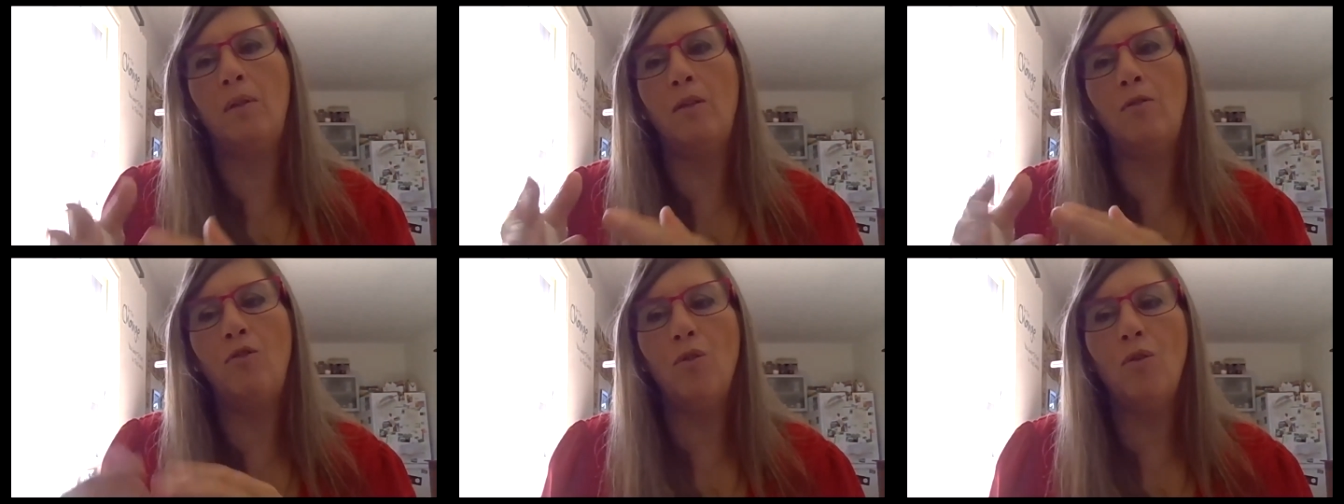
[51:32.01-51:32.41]

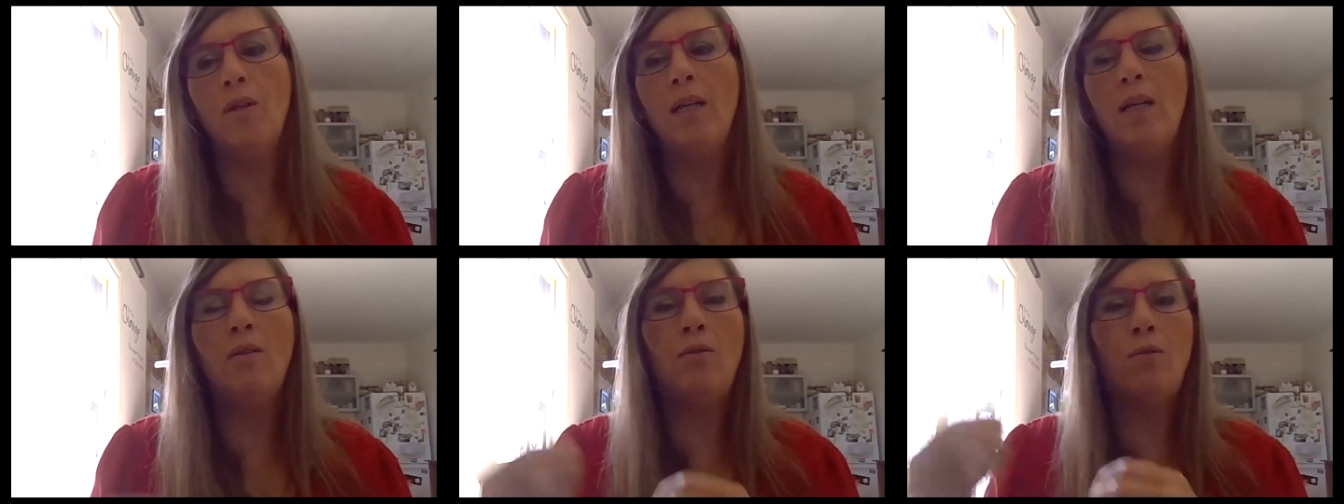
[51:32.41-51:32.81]
that you
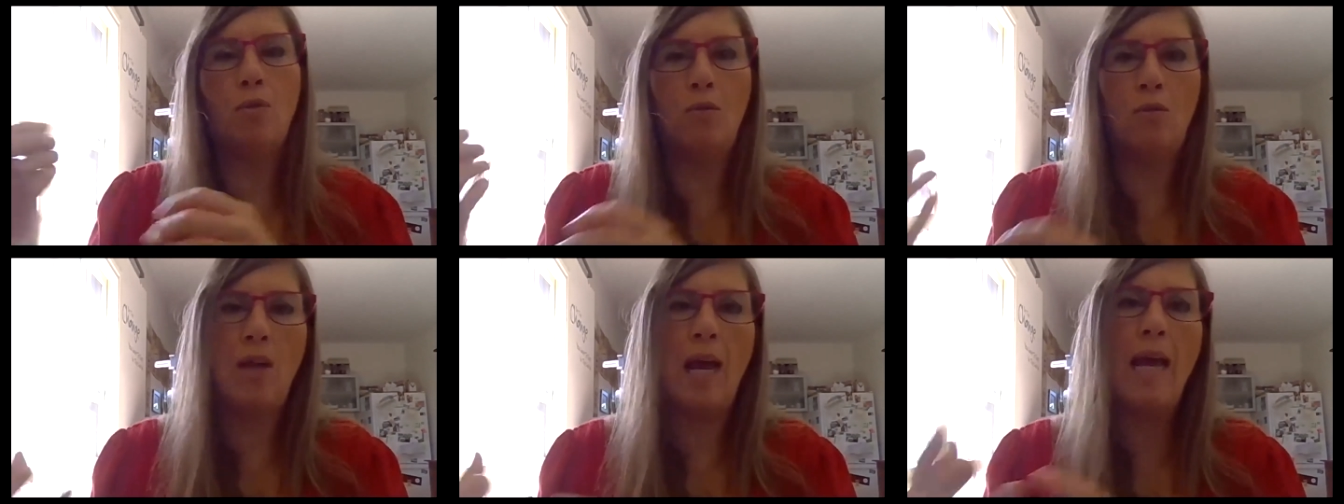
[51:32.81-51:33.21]
need to
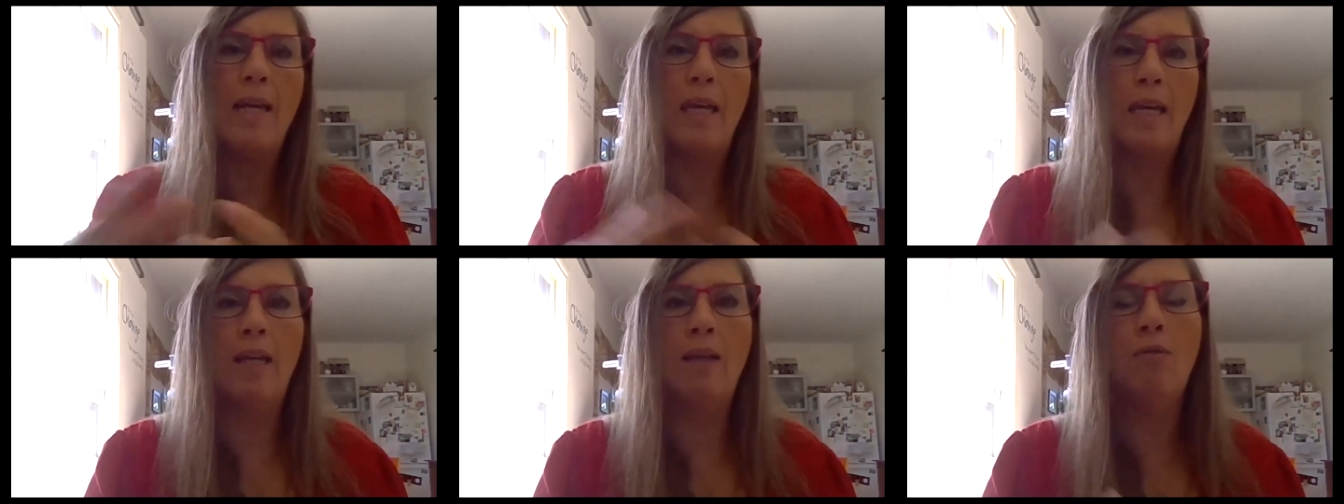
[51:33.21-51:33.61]
take
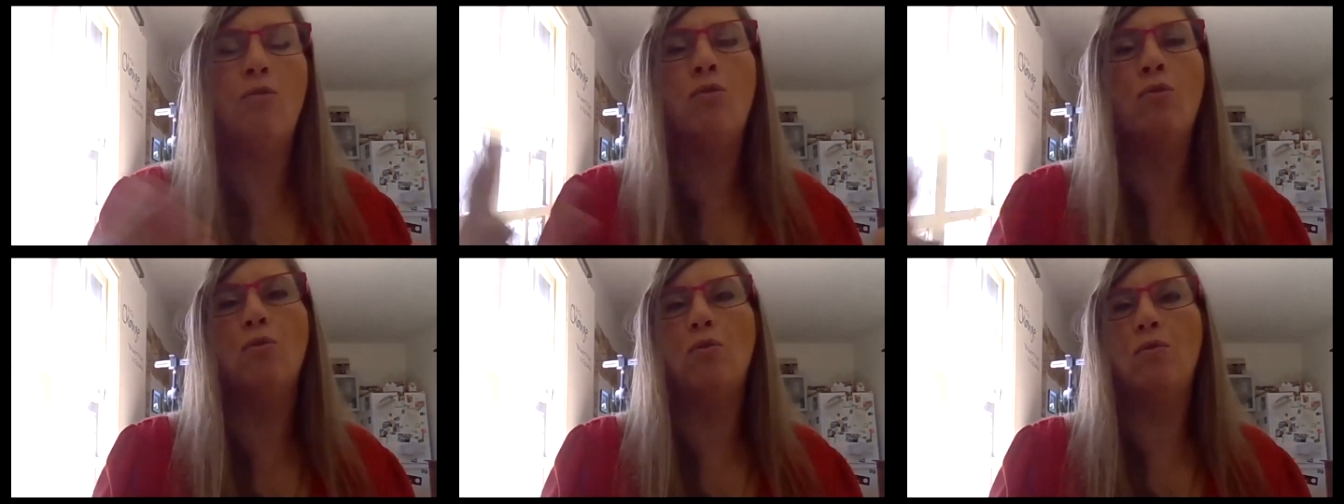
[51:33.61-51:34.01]

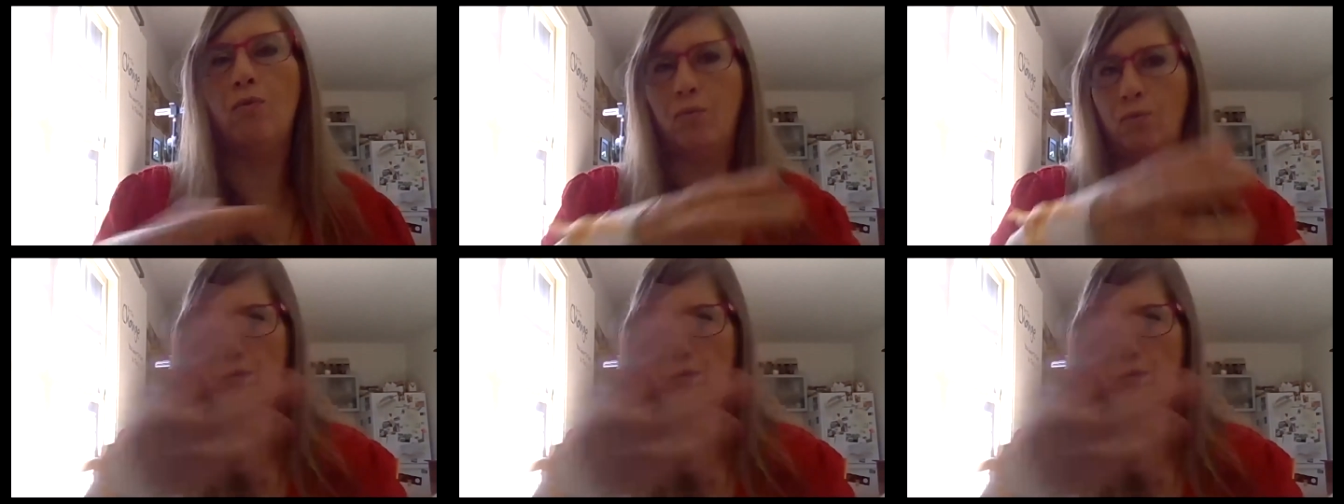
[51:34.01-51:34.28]
into